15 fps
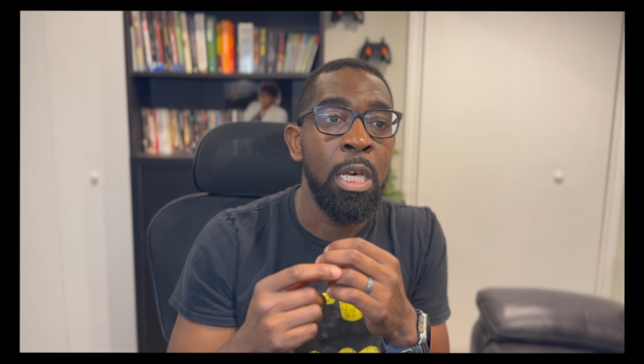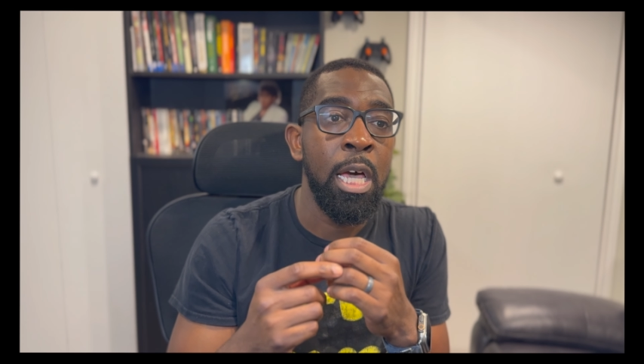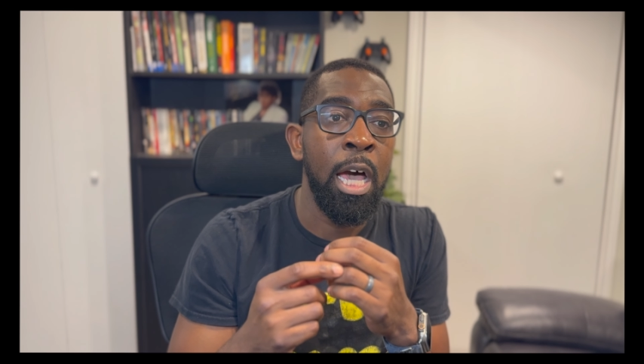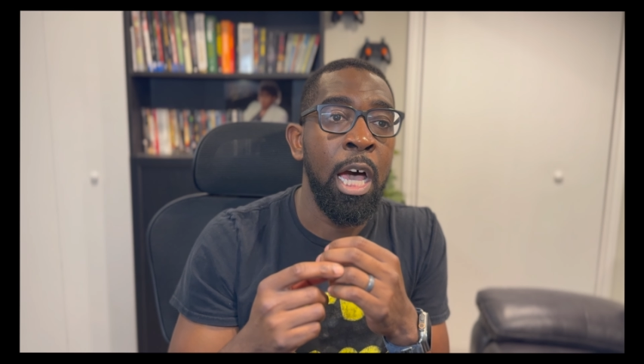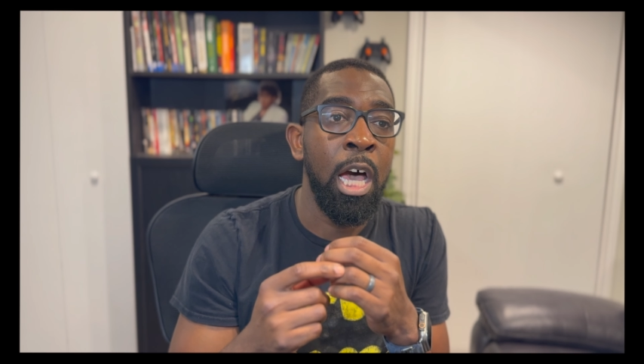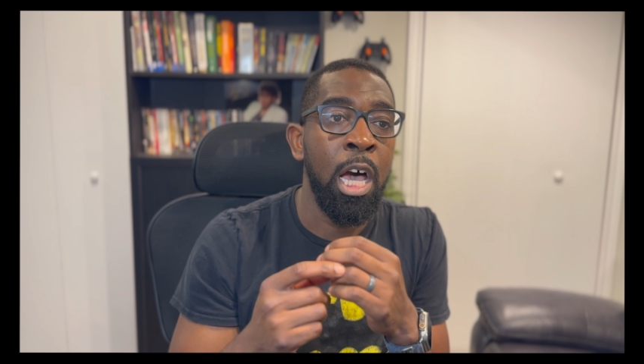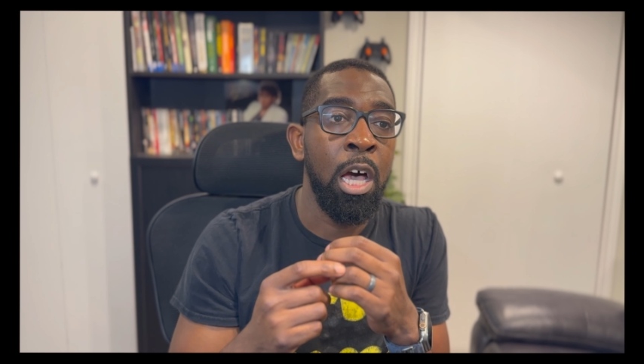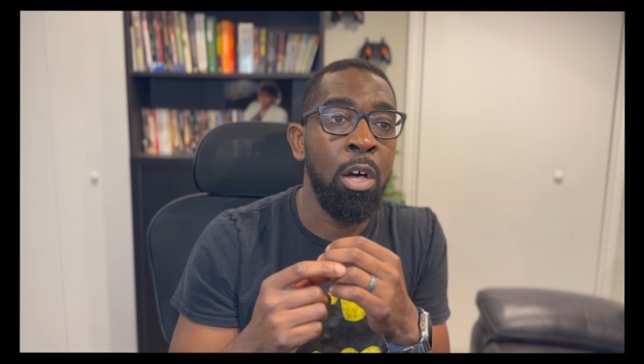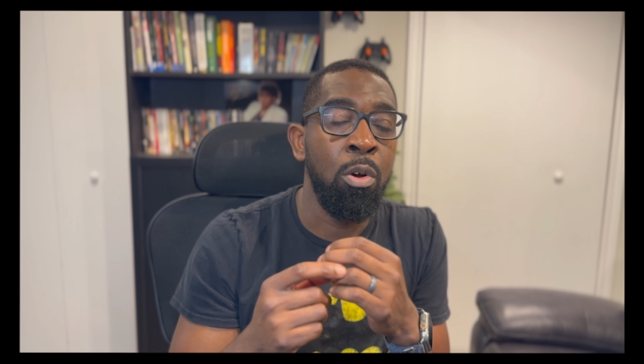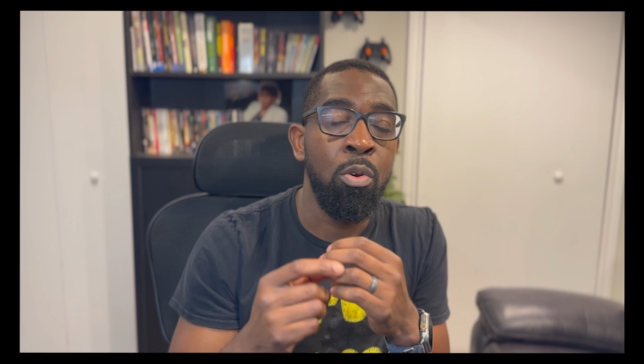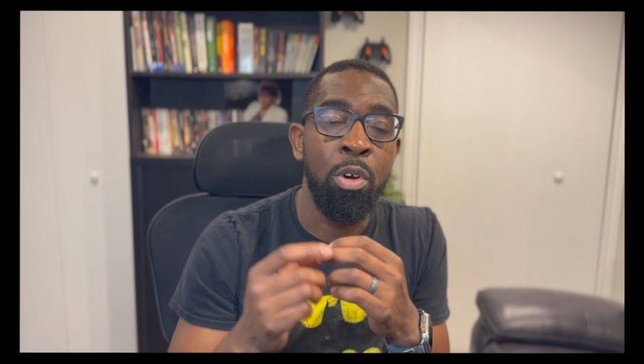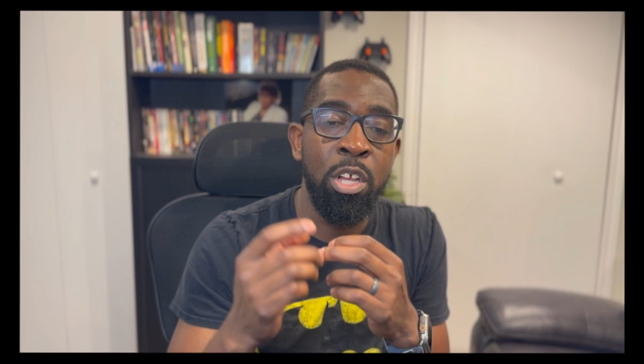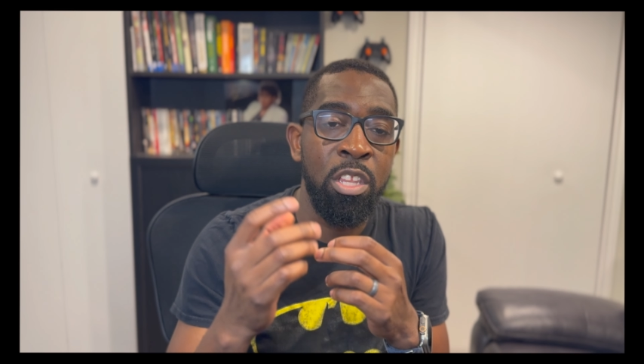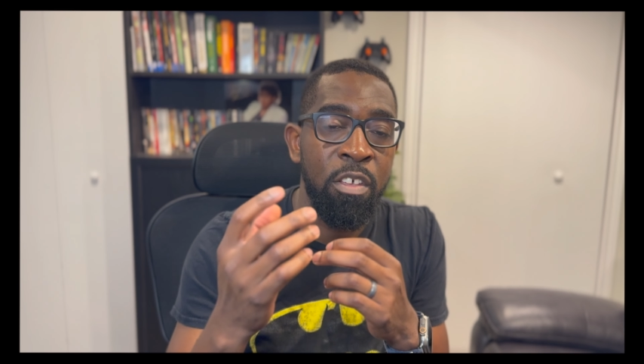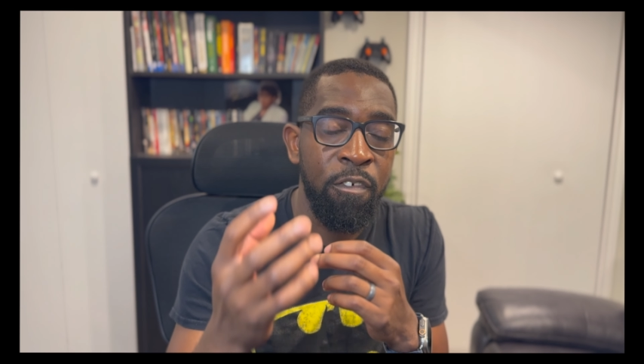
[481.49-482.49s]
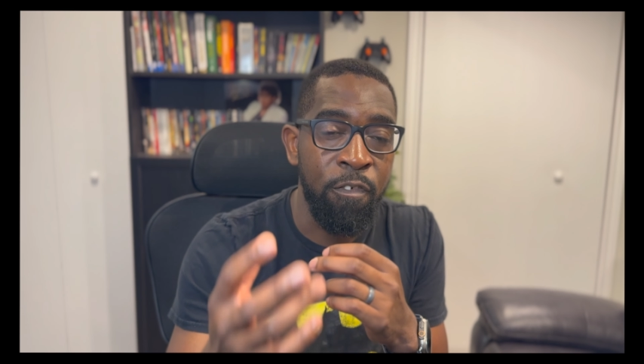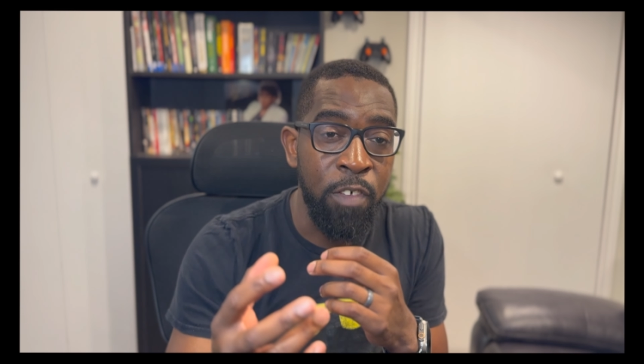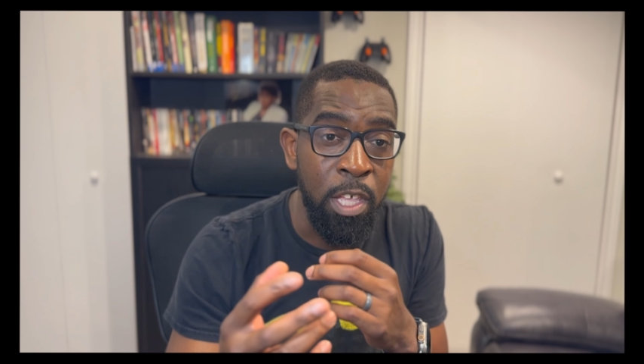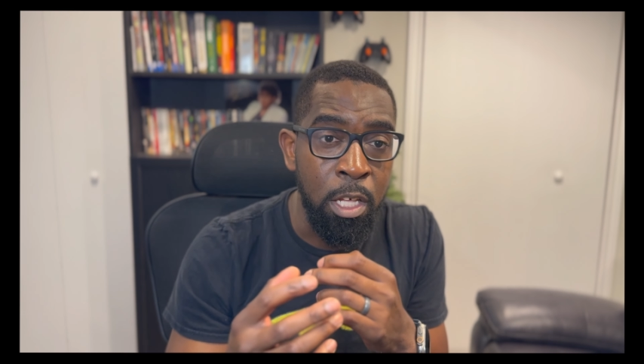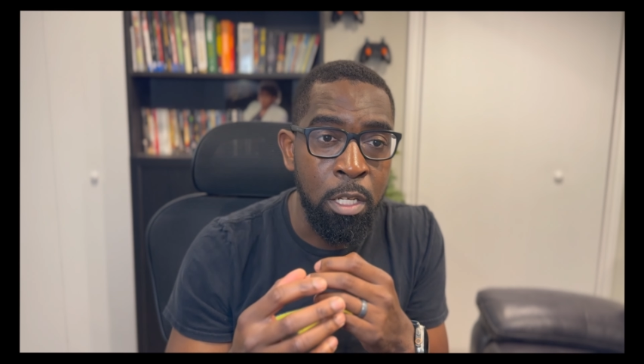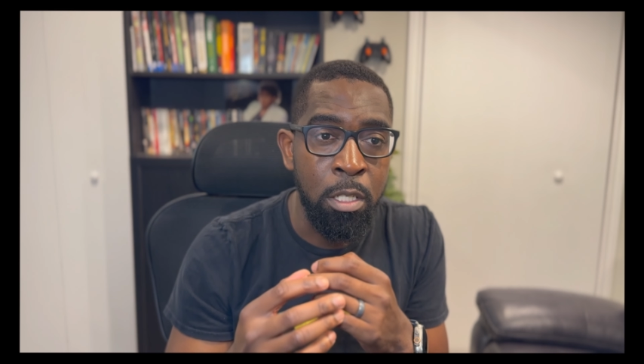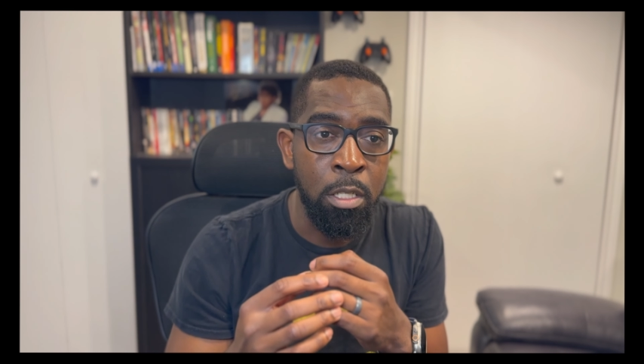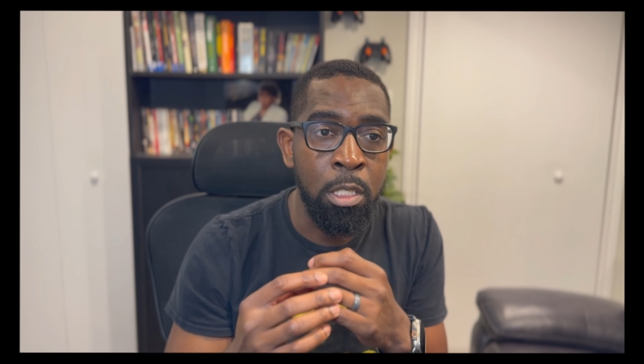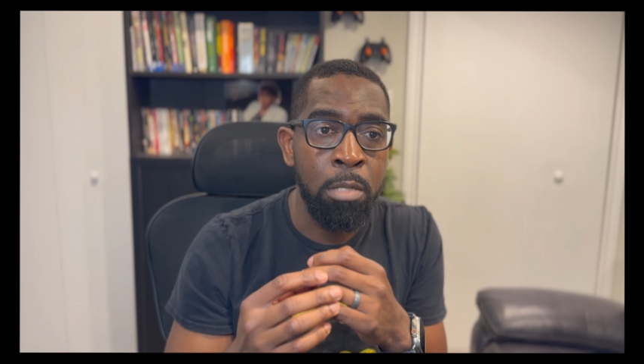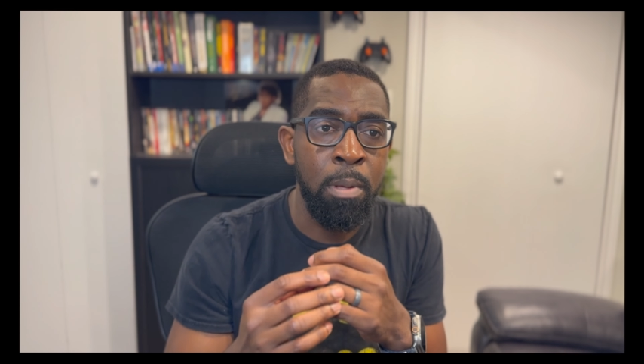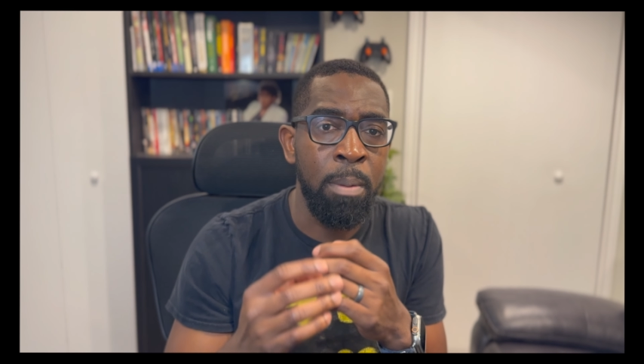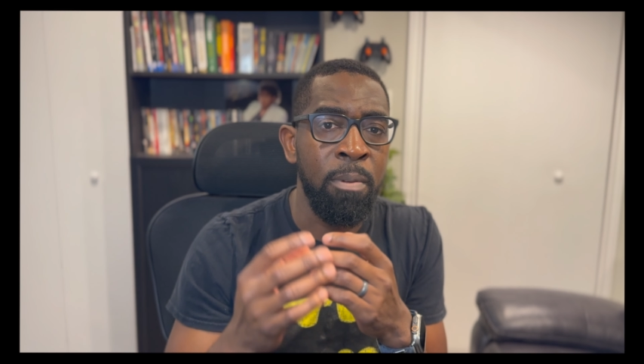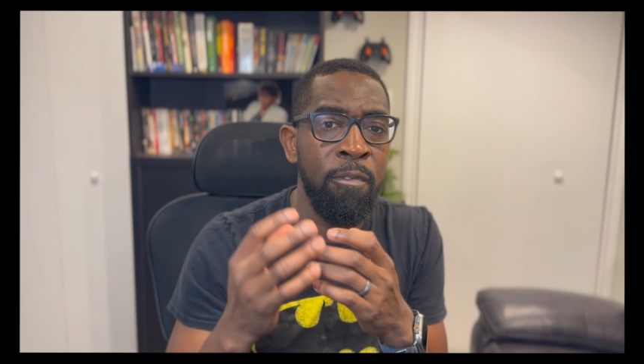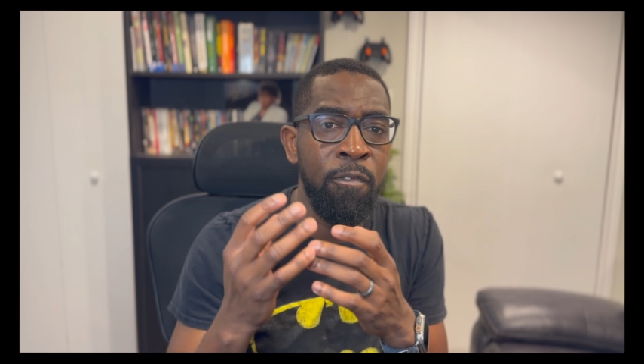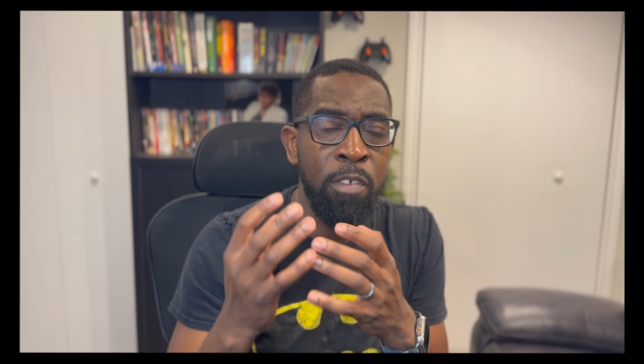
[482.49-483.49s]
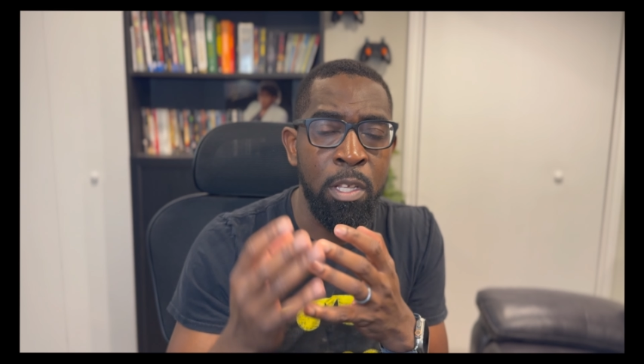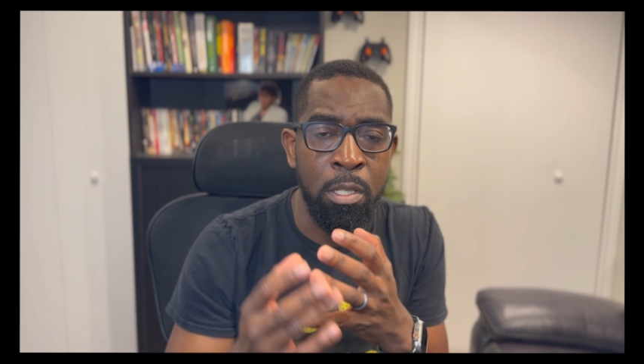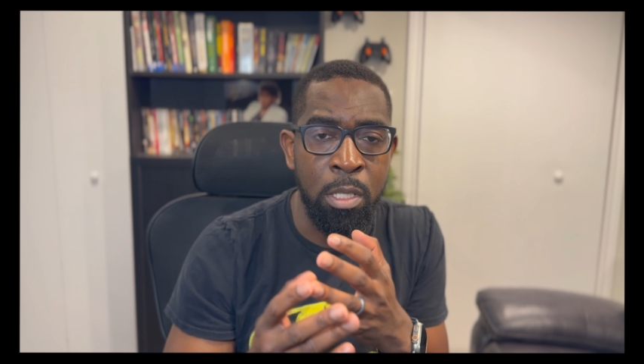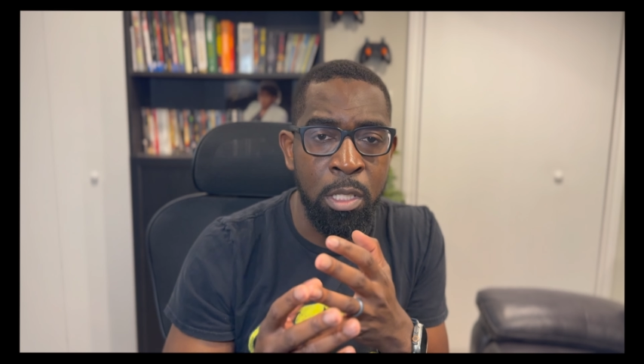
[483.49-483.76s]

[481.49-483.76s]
who are in the field, maybe field